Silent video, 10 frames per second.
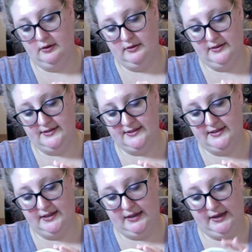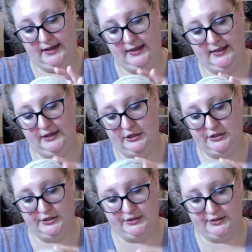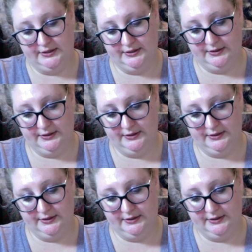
This is the color